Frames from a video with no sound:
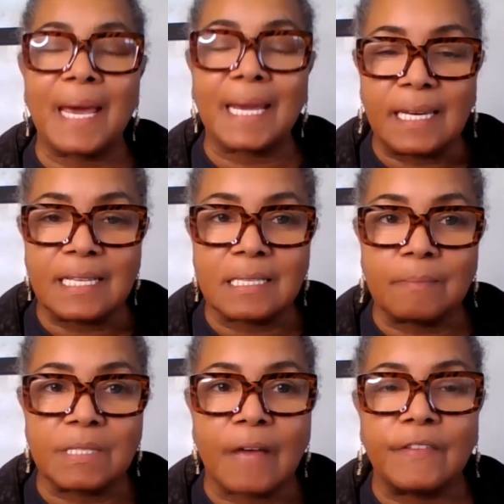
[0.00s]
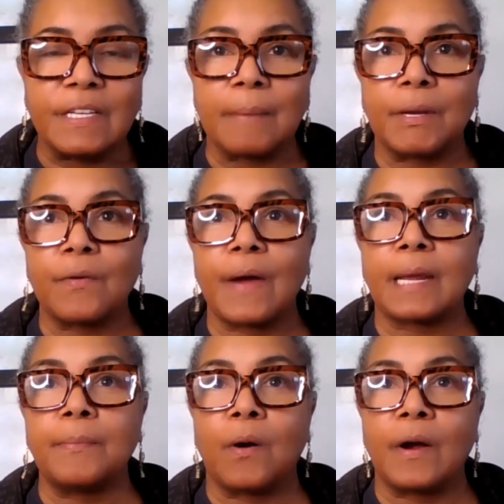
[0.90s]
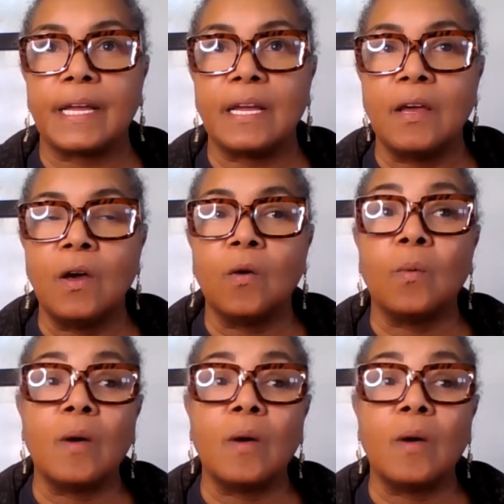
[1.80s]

mechanisms of the Democratic Party.